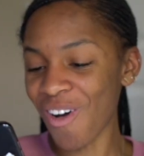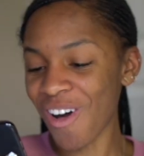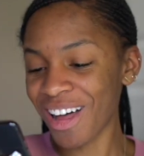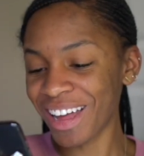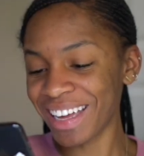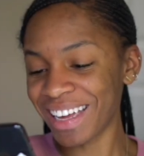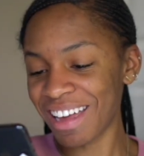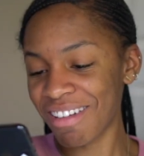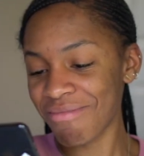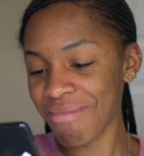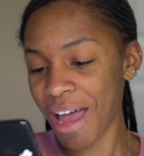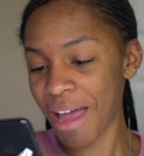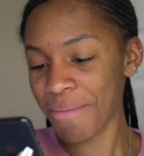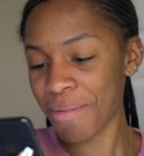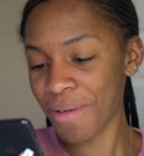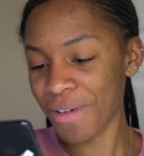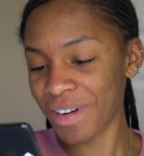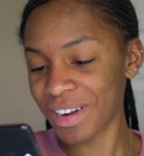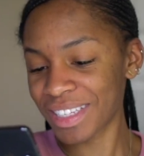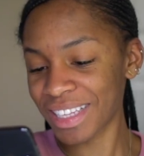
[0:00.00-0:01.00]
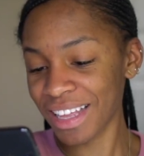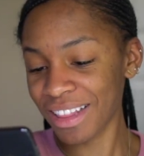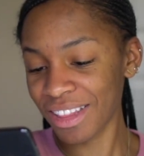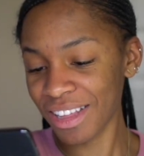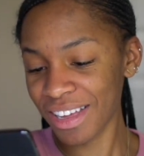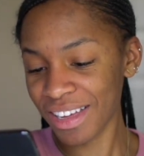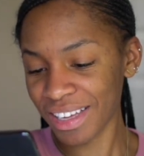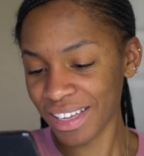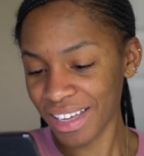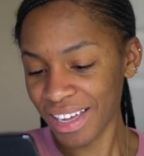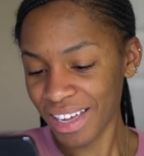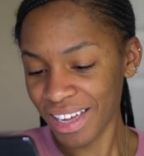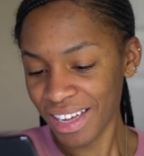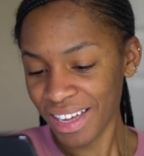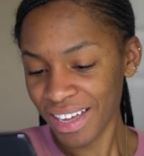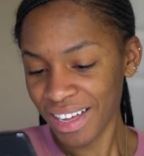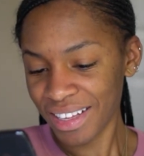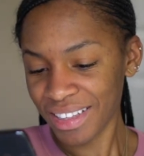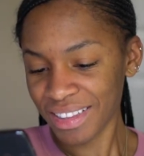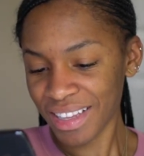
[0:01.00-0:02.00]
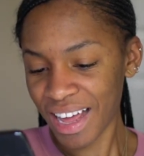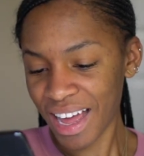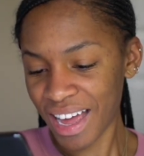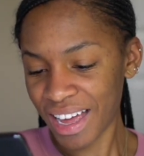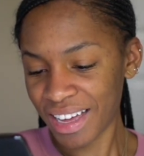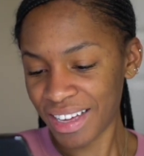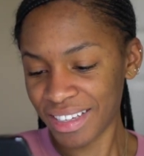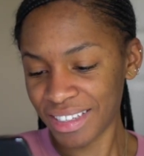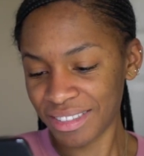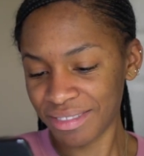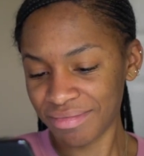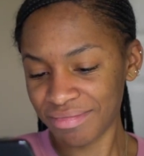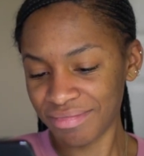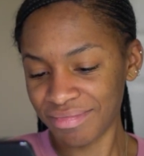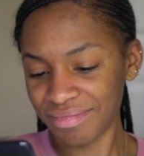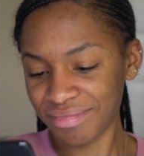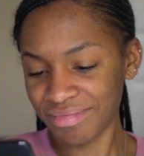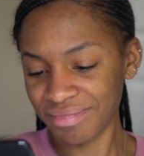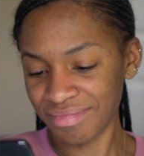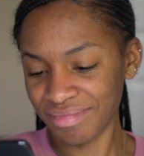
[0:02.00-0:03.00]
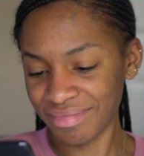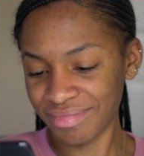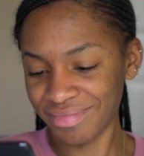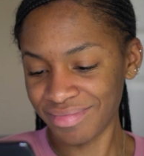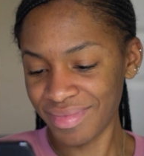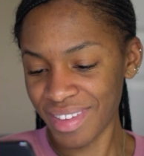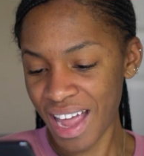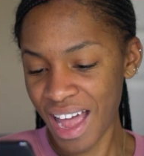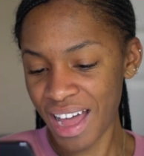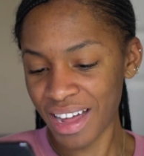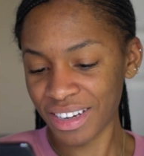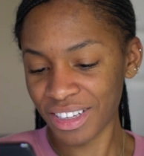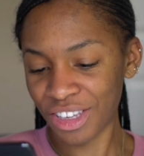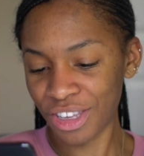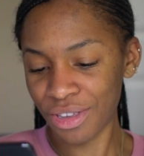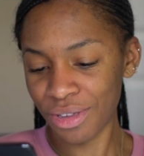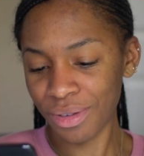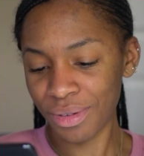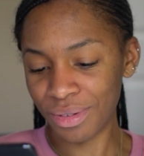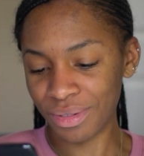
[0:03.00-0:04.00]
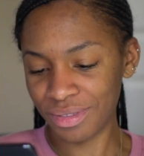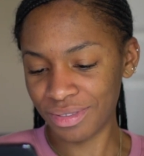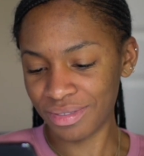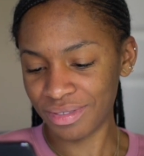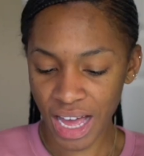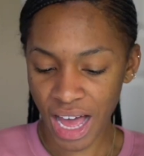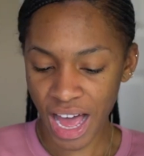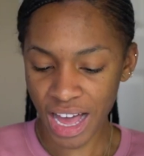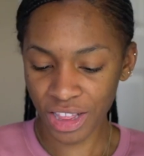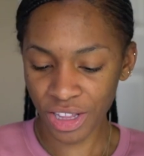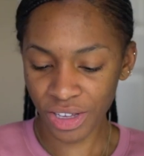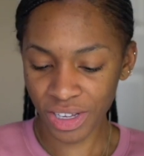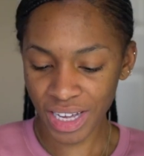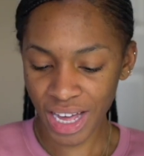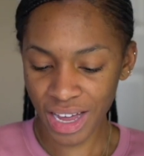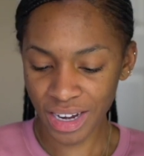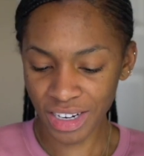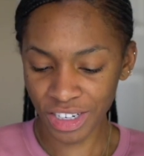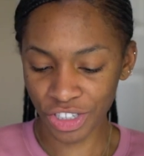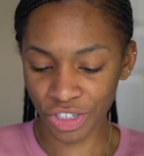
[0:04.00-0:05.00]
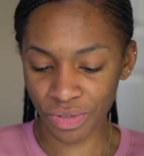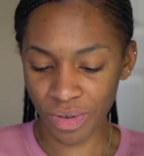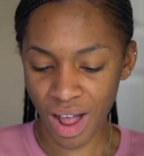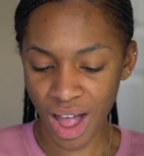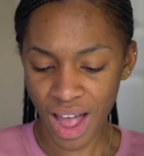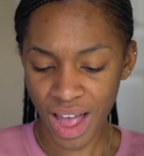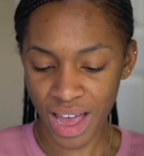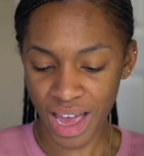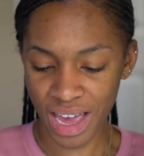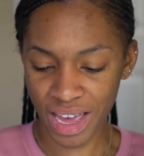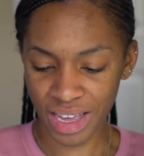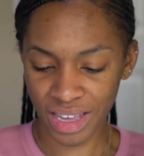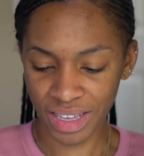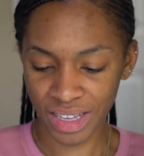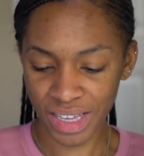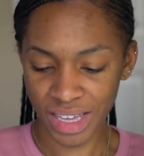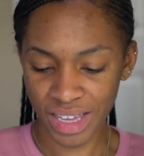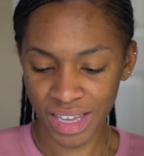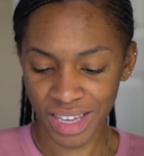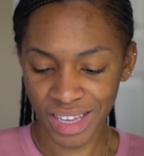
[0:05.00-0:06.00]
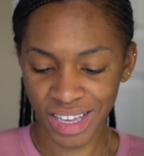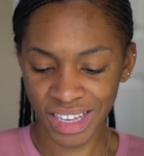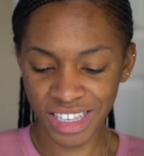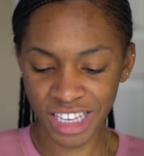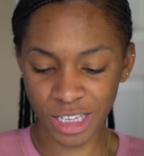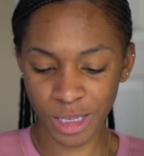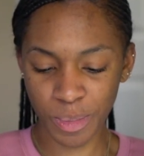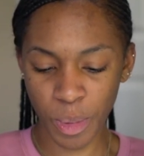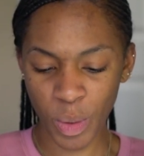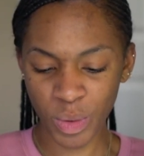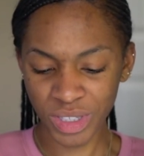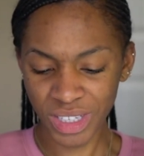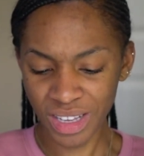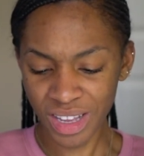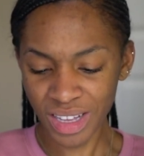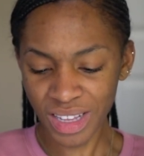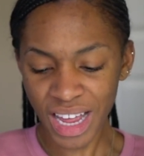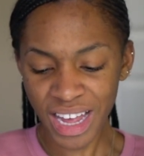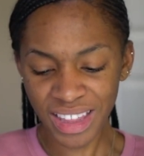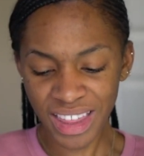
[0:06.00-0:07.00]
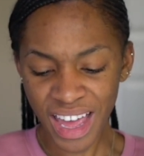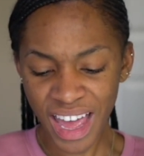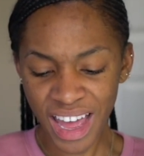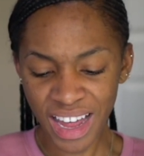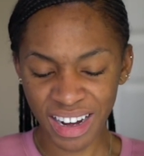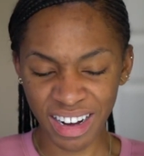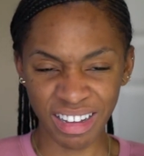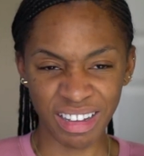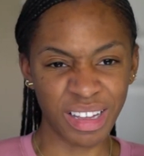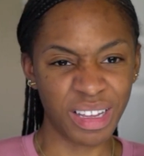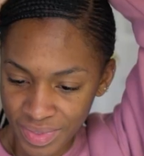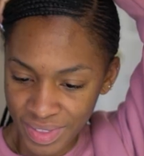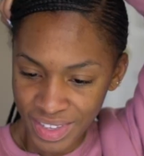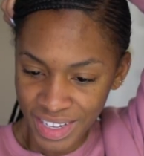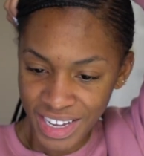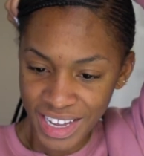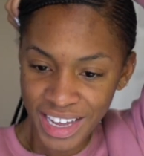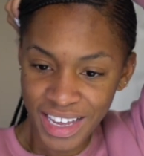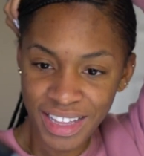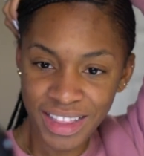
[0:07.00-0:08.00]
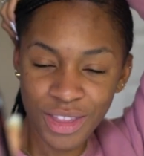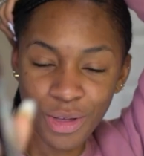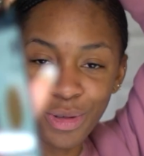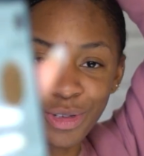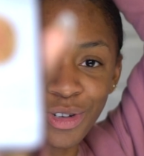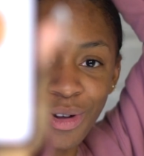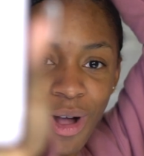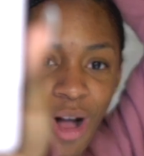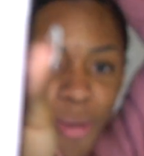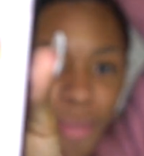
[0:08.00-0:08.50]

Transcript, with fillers: all in my pores. They look like not cute. I look kind of dry. Is it supposed to look like that? Look at it, those are